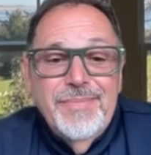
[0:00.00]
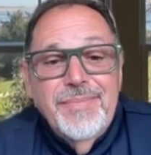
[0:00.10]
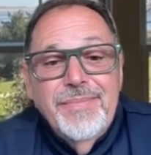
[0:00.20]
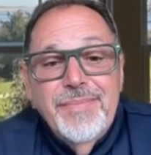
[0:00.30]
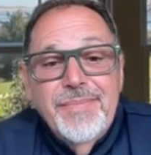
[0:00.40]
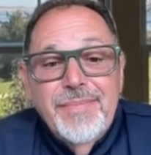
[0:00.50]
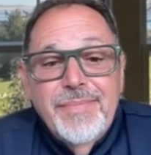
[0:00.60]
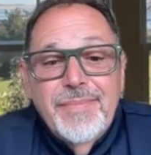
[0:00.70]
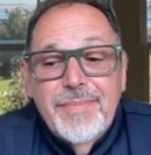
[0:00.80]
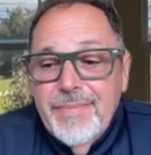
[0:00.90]

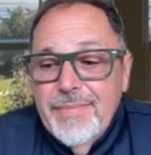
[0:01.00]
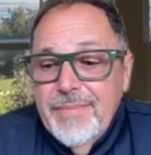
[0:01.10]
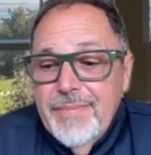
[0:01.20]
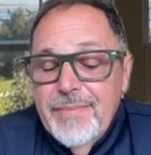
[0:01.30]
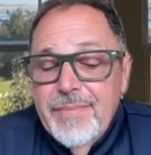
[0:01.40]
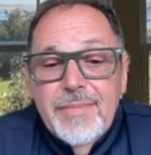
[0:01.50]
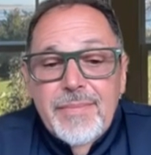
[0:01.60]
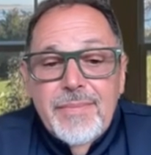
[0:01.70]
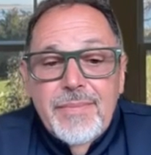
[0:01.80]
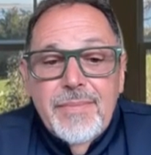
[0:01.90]

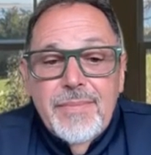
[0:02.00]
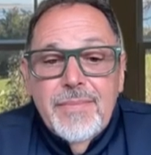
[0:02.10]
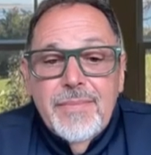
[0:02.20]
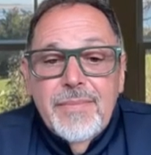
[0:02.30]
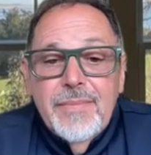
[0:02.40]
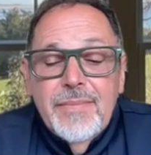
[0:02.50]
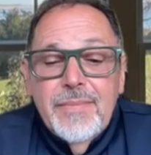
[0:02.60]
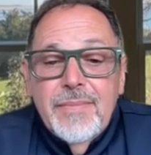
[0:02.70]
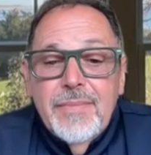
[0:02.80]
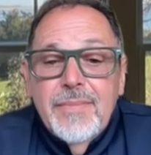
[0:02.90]

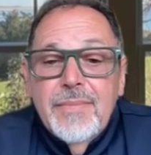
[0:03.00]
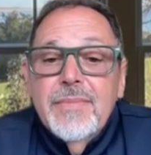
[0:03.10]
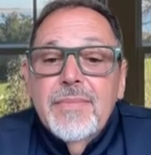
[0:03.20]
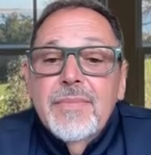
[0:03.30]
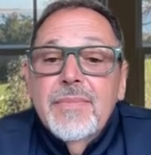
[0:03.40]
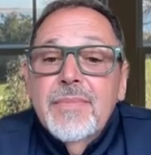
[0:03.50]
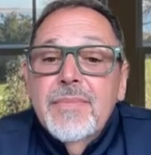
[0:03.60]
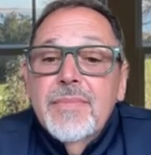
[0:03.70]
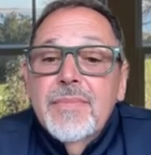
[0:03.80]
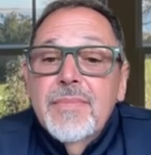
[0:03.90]

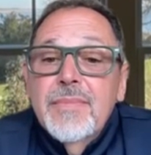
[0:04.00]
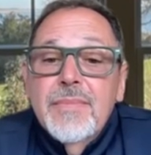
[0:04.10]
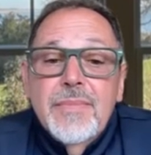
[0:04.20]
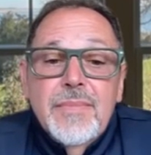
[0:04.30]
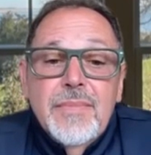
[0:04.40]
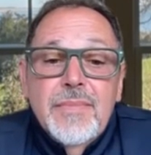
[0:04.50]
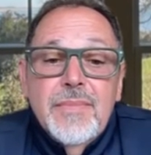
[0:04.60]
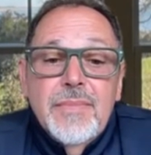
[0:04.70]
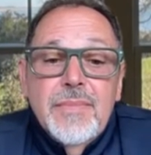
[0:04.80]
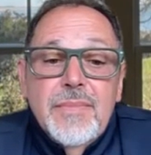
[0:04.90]

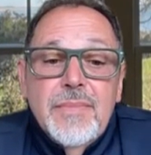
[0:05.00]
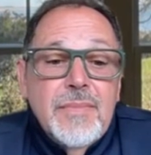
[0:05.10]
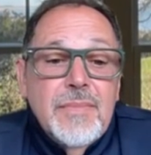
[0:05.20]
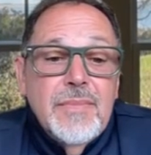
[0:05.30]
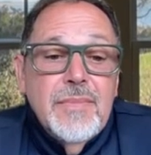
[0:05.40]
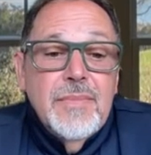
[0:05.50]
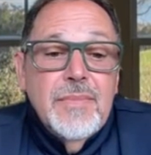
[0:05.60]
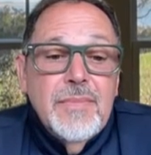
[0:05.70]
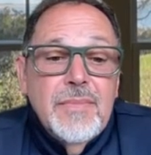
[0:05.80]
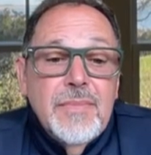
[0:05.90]

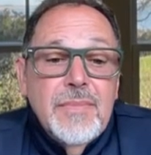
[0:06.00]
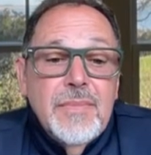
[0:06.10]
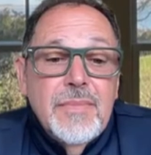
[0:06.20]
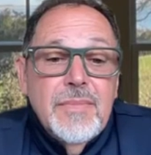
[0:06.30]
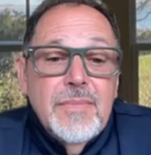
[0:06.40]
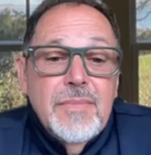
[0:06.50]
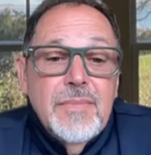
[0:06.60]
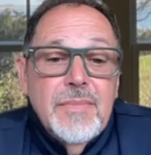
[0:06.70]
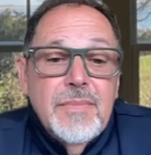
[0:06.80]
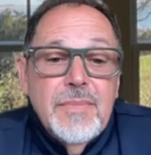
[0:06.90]

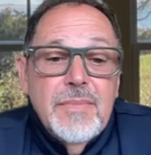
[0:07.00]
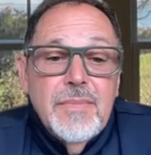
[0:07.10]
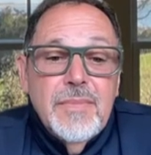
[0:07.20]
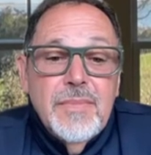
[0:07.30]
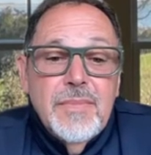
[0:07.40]
(silent)